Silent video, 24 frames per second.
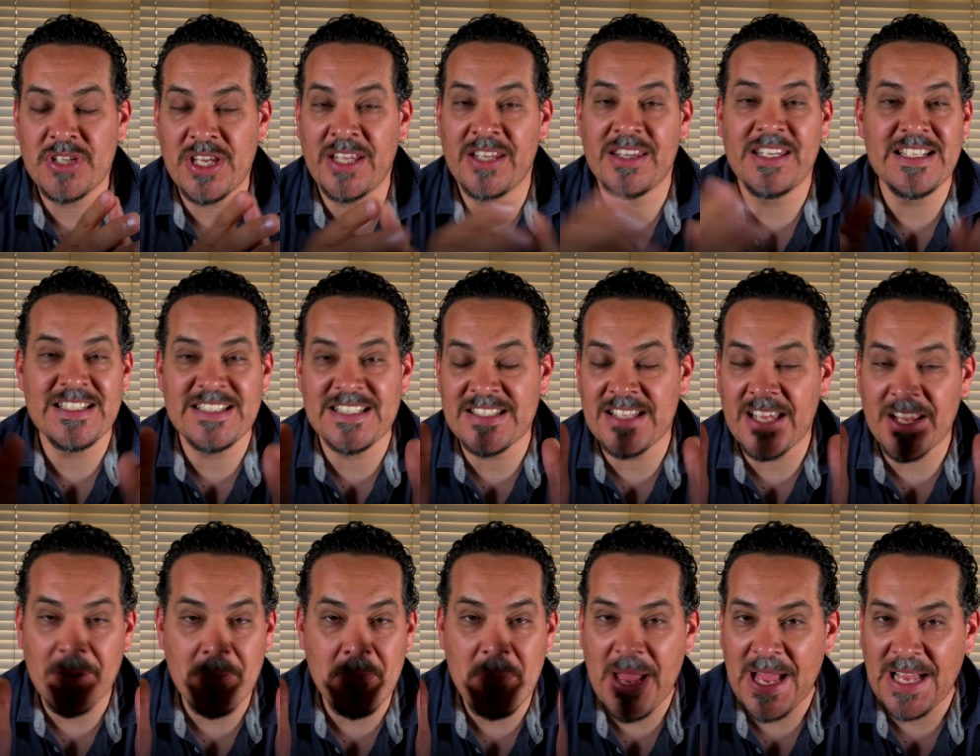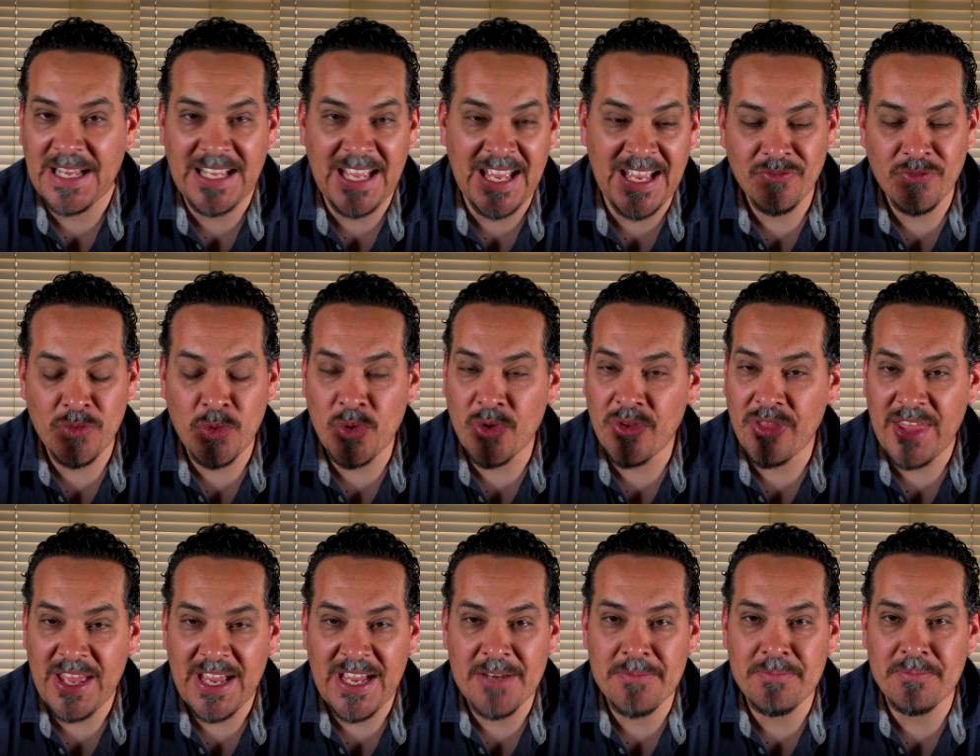And this is not a backhand for
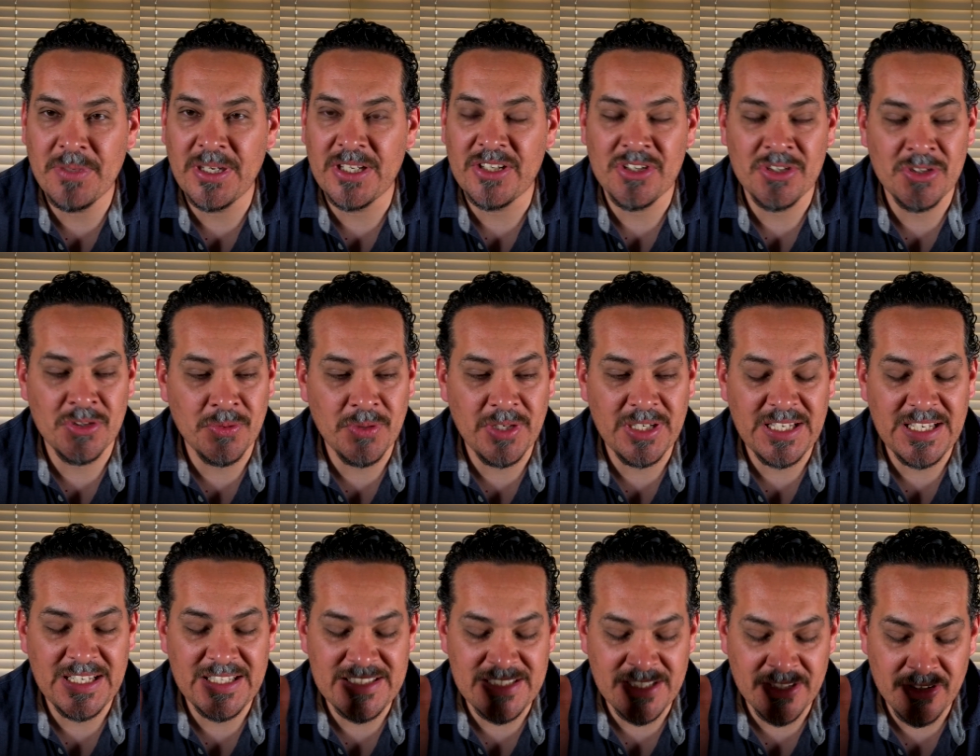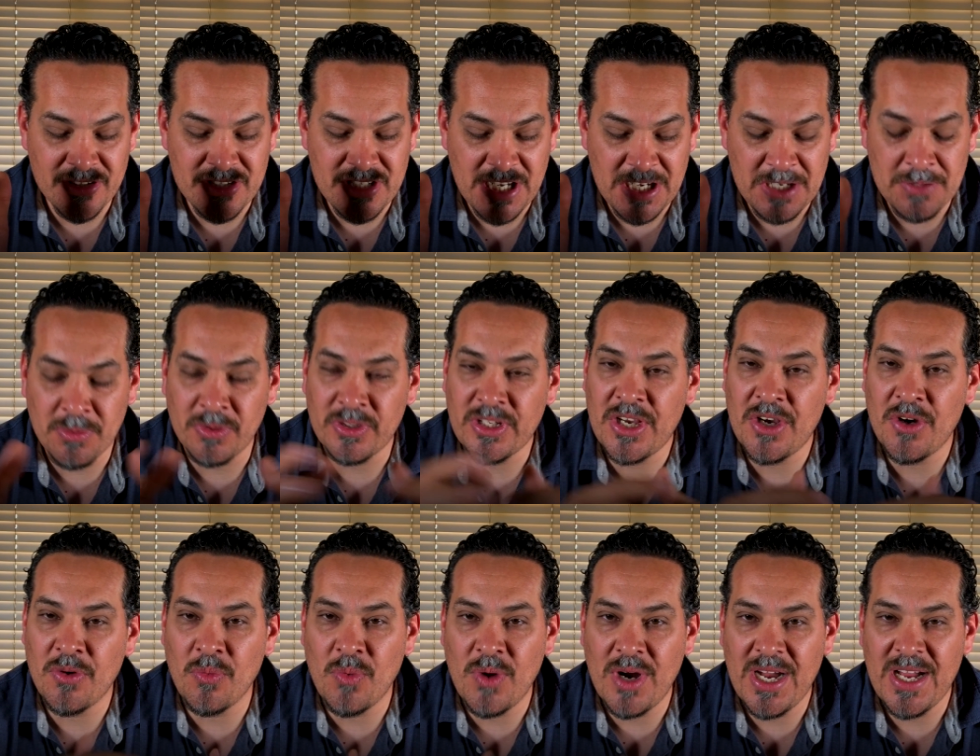that, but you know what? It's understandable
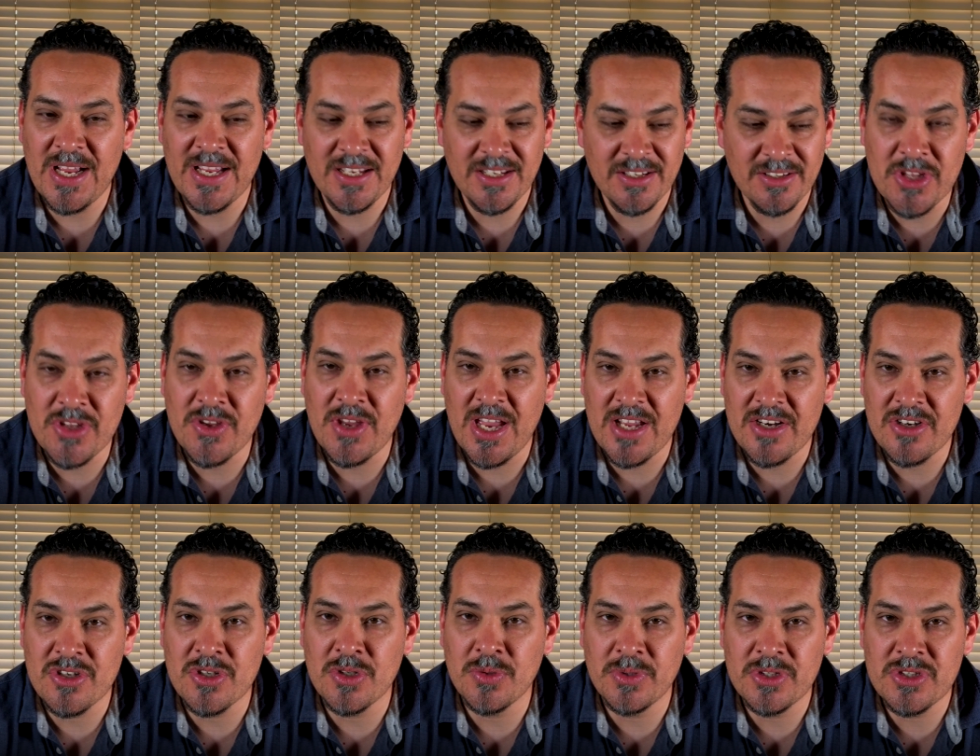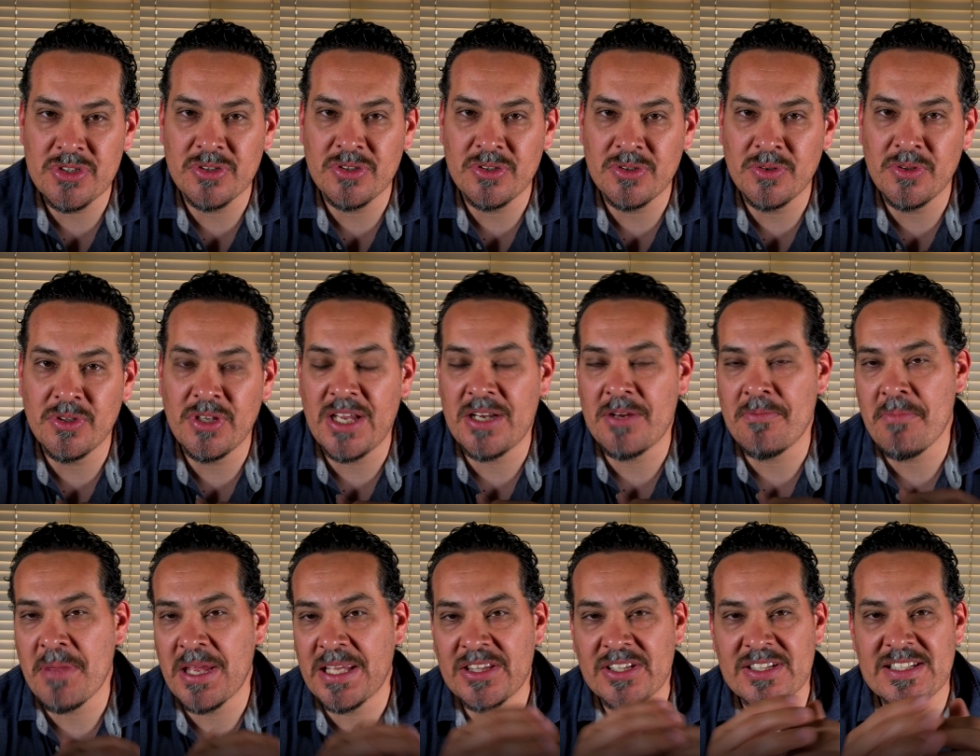now why you had to do what you do. You had to
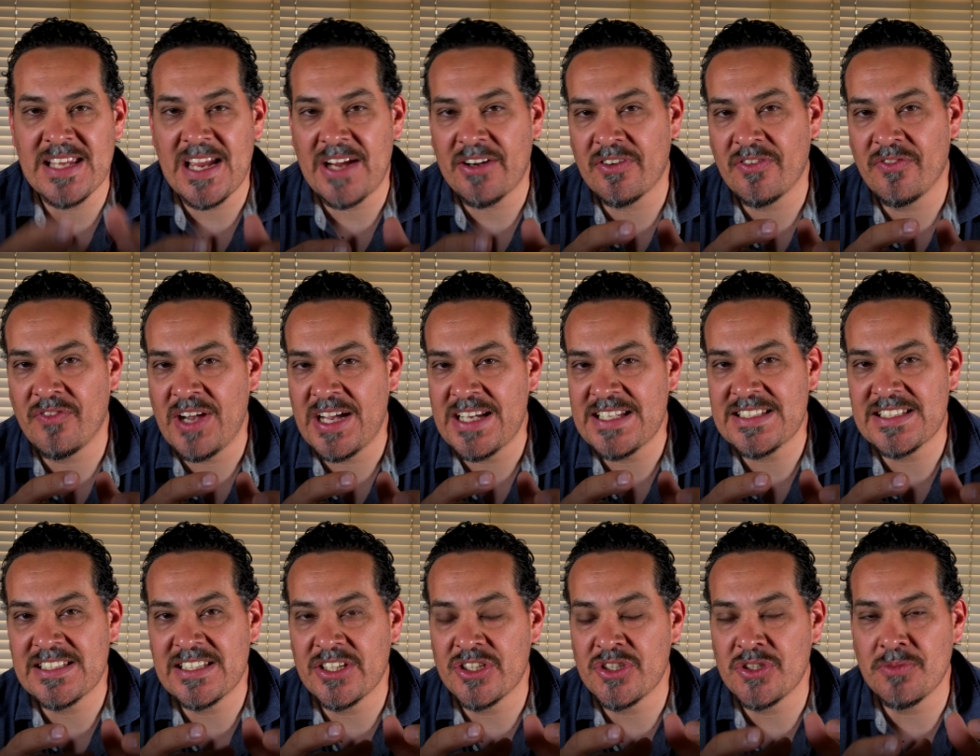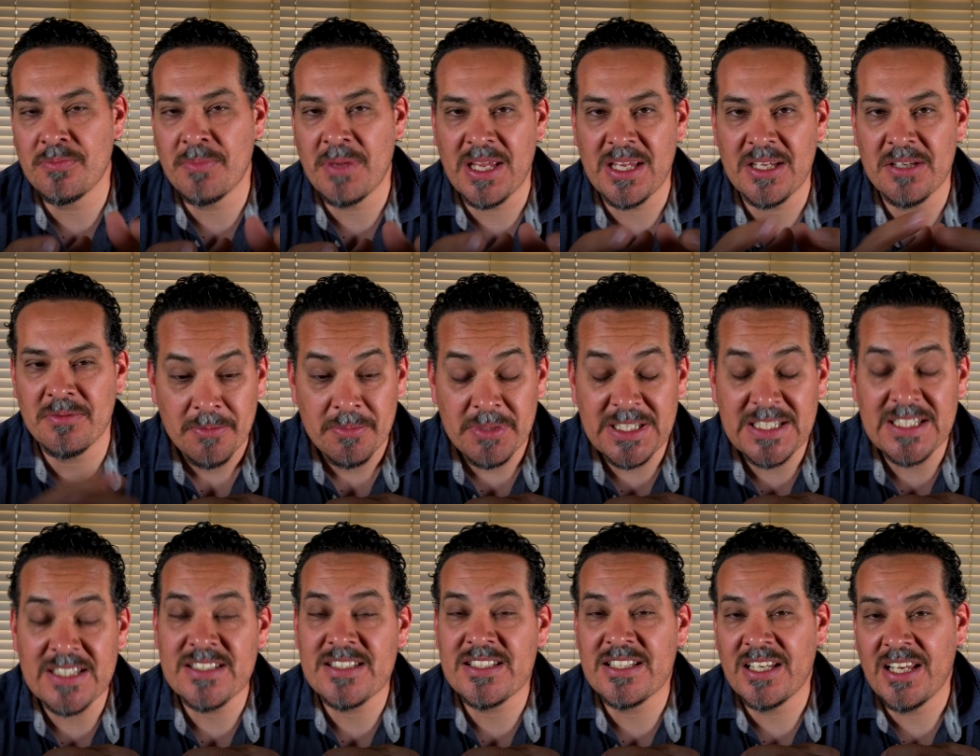make the sacrifices that you made
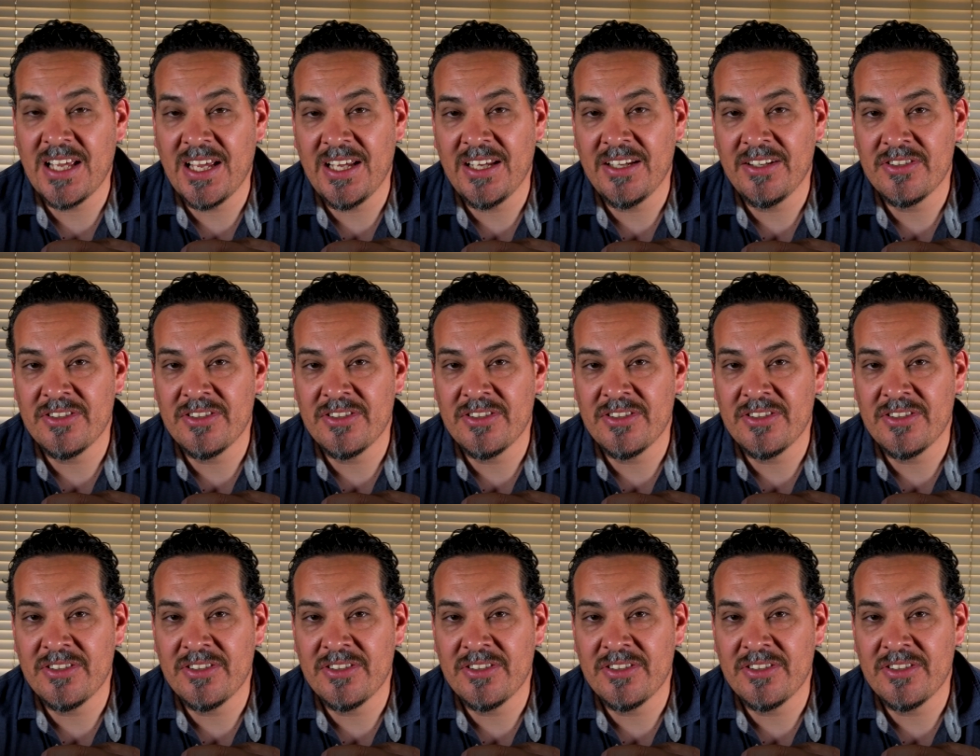because today,